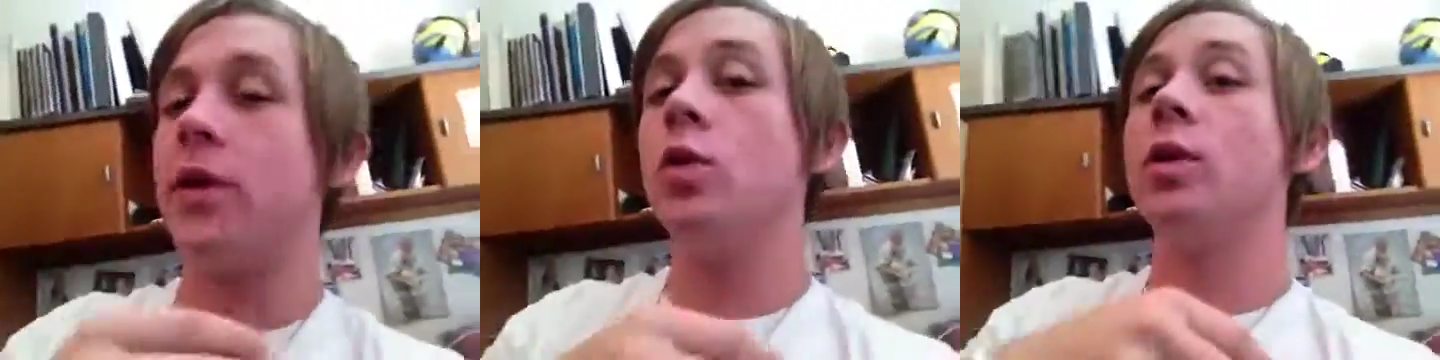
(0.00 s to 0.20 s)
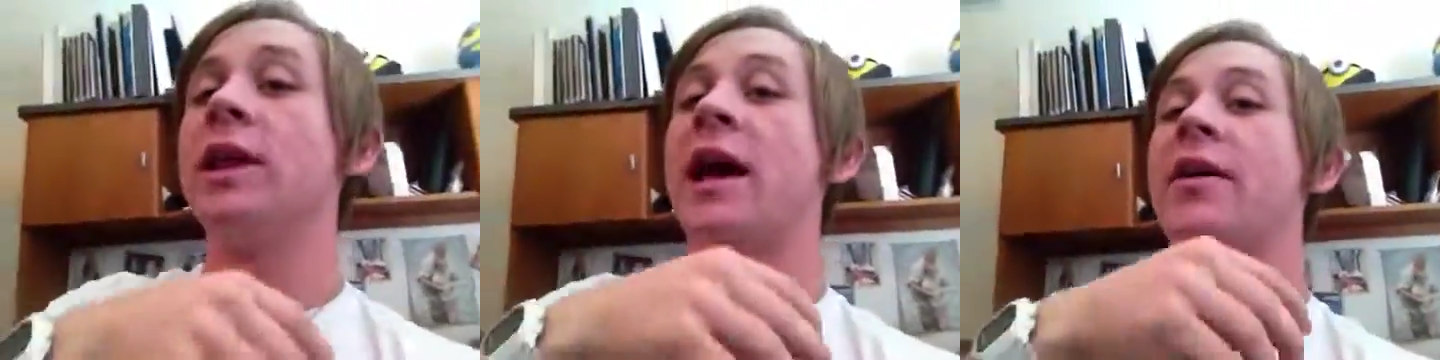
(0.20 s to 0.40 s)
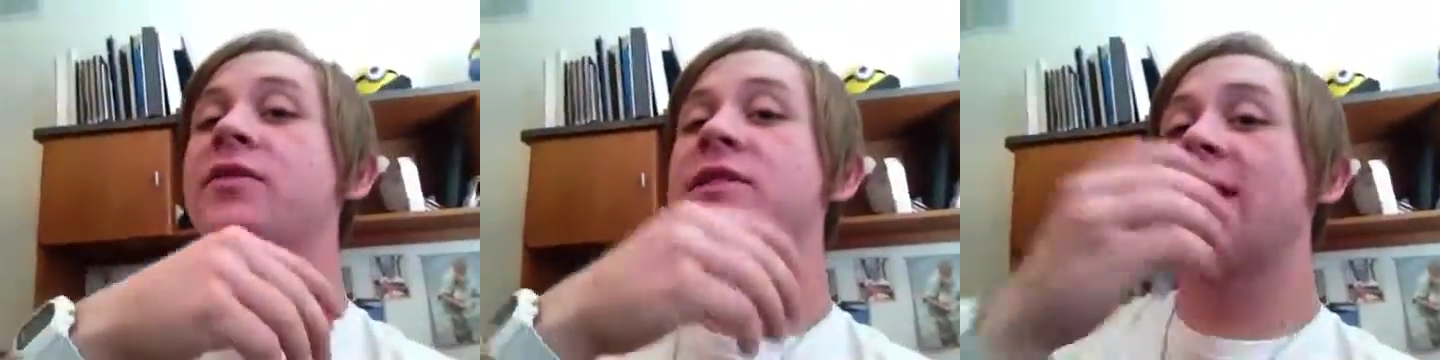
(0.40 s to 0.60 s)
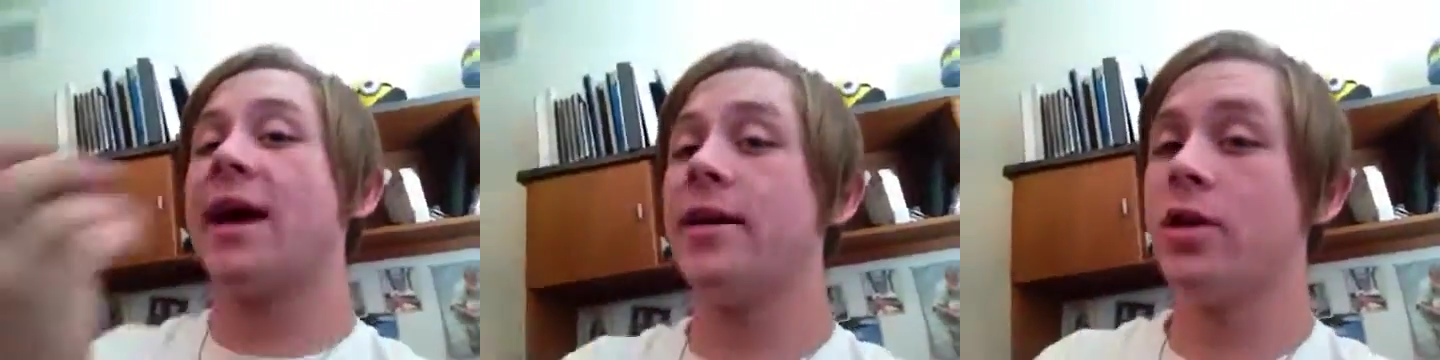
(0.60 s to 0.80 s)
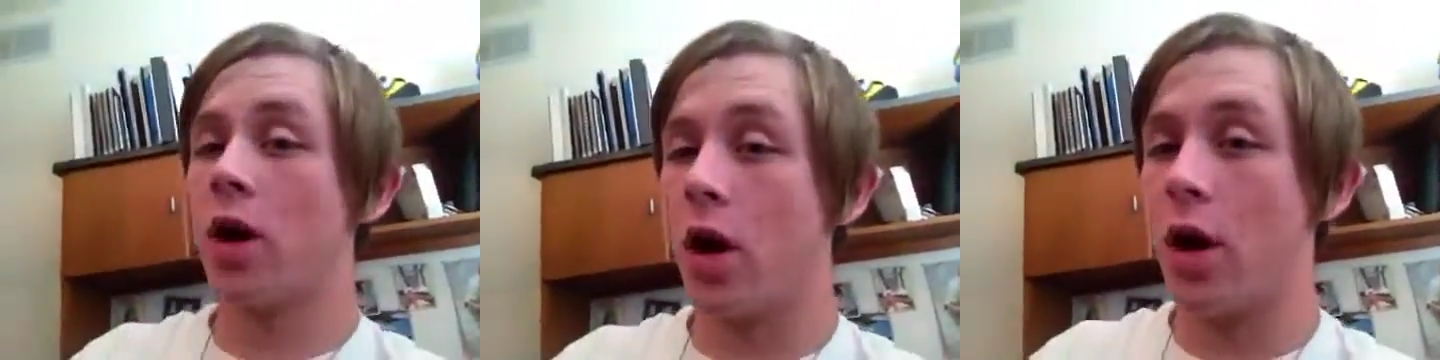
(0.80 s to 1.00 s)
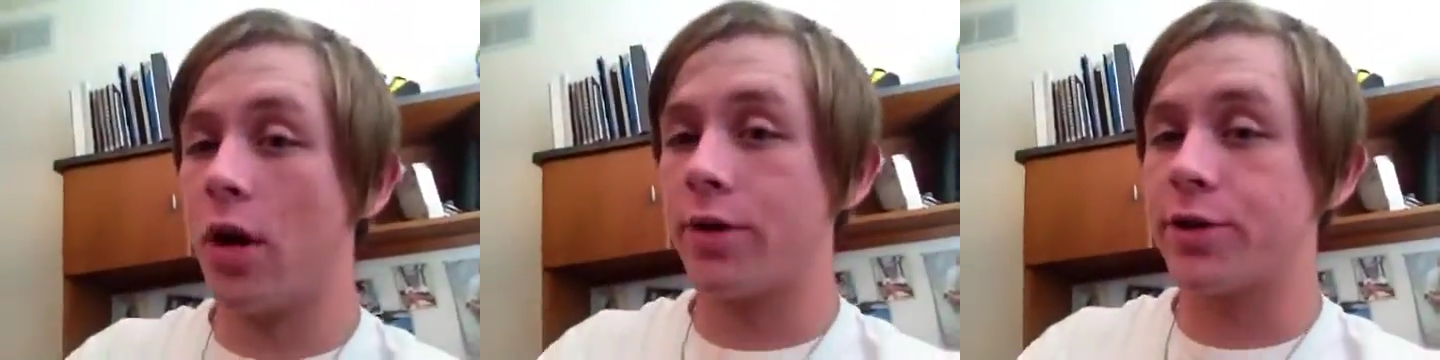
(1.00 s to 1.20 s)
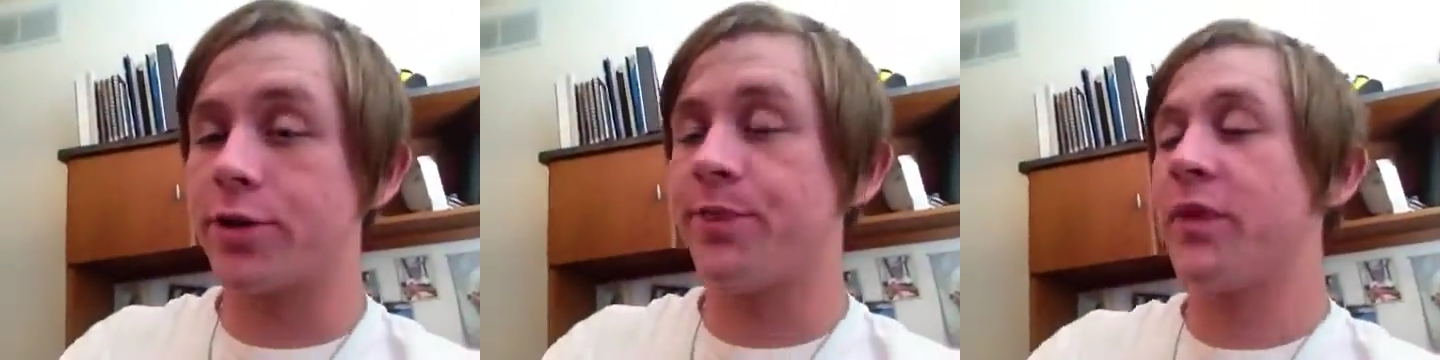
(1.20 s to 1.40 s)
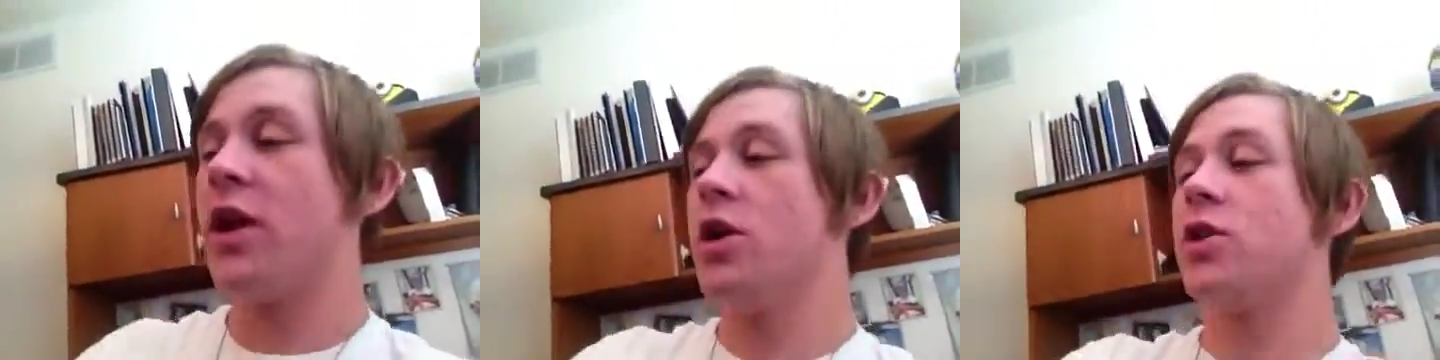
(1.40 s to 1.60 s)
you will have 10 cards,
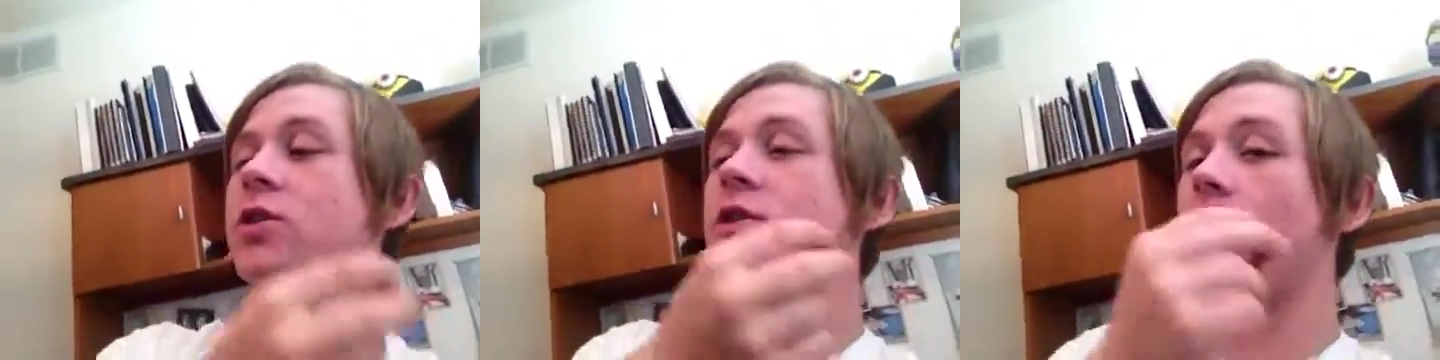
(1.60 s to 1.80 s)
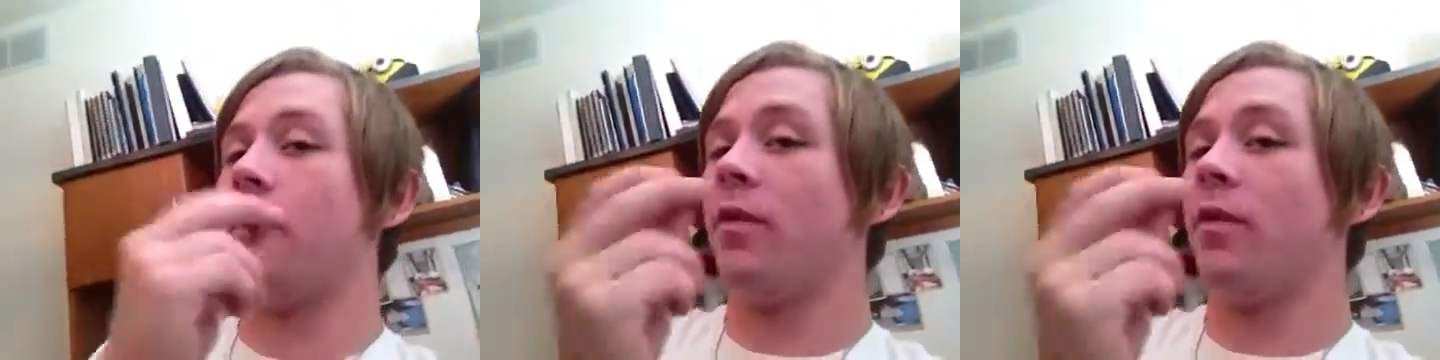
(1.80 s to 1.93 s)
some